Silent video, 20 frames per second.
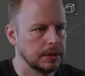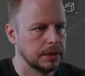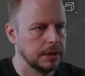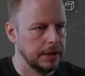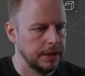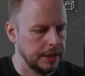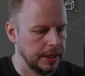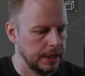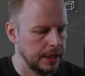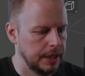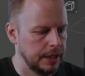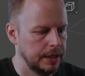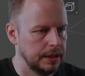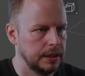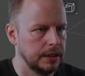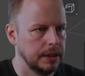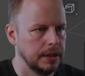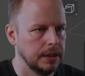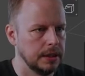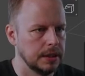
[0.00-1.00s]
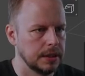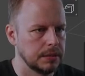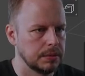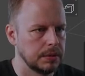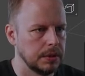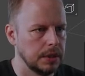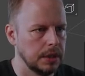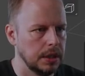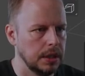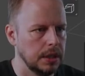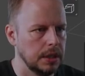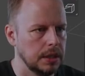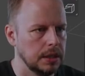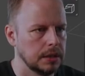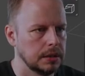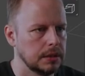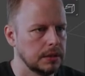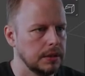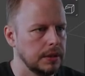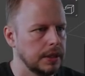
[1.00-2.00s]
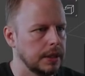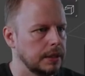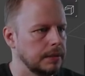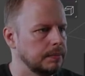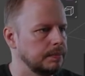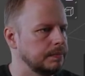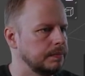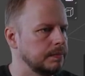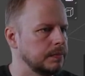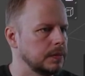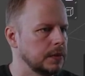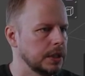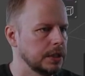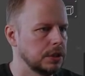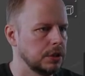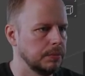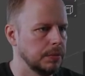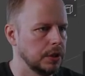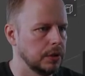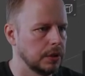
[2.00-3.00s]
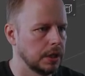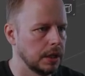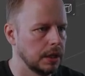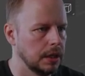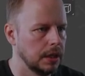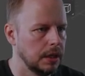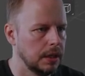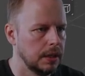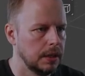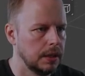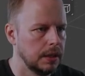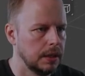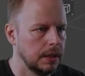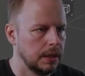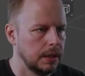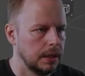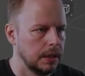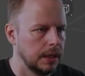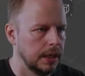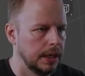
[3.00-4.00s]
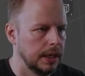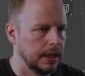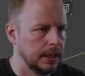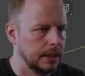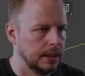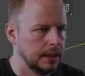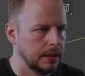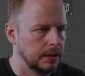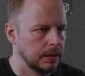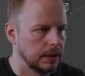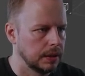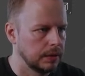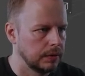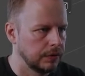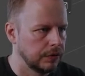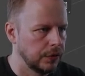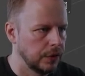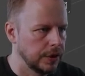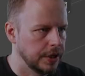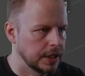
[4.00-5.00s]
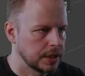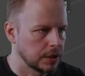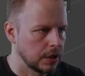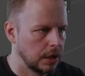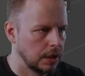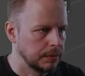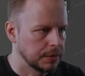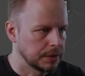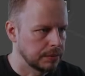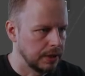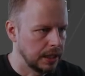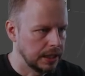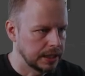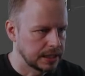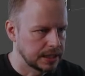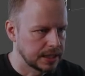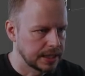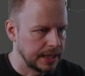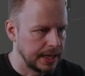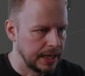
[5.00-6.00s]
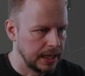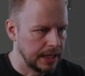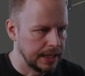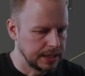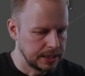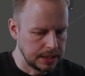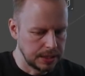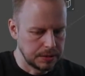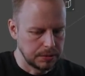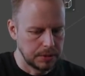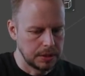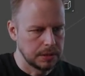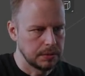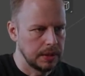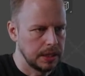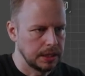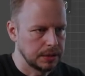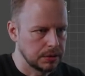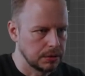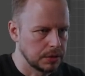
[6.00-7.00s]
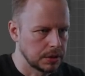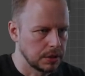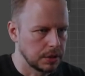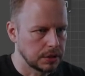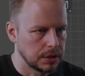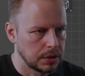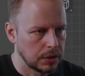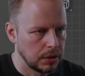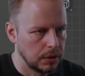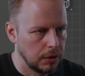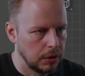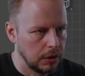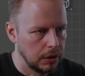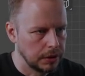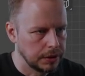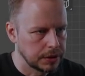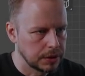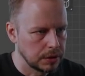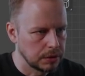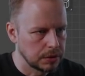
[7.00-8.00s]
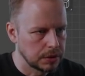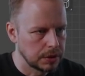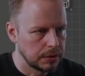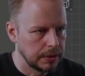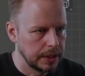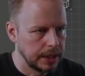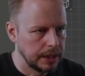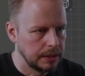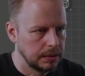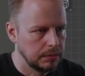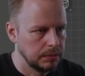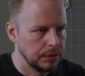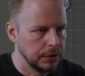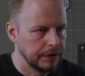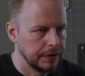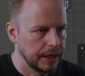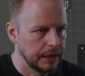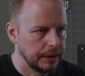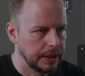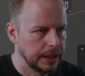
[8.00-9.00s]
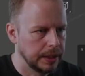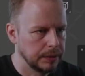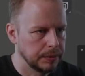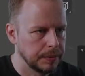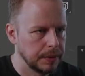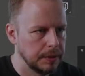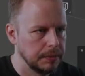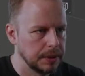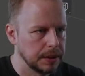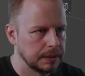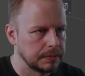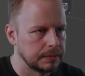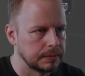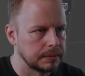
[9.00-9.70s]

to there, and this one into there. That should be okay. And for this arm as well, let's stylize this one as well, so it's not all so square. Move that one out maybe.